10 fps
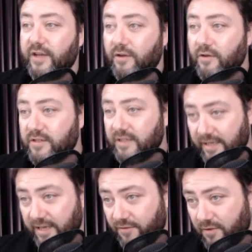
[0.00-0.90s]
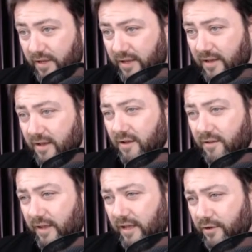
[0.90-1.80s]
And honestly, given like
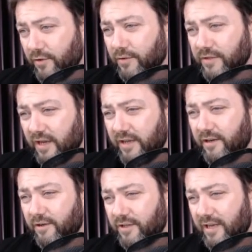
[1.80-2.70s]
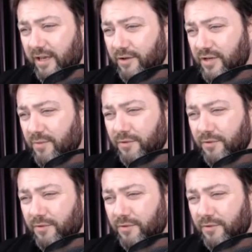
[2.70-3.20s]
the Google's ideological echo chamber,